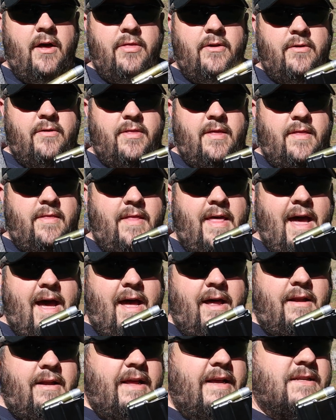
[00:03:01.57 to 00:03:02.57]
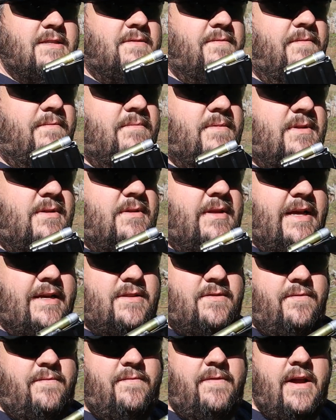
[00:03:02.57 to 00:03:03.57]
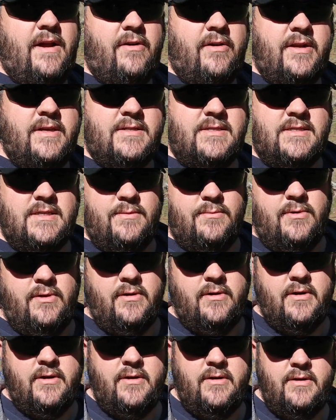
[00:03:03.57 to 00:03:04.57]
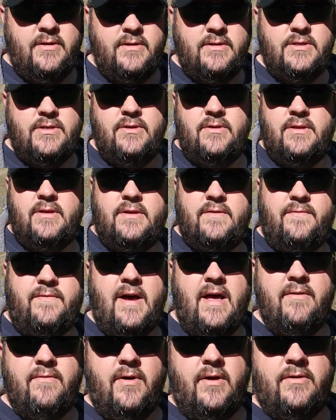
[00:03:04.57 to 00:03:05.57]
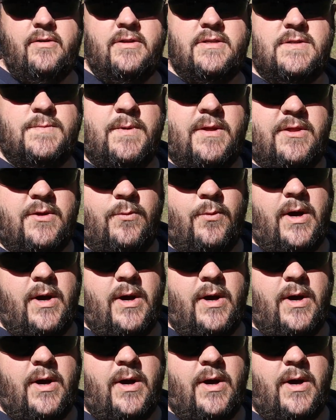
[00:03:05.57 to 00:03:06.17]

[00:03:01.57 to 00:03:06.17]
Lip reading: other than that, it's very similar to the 500 Smith &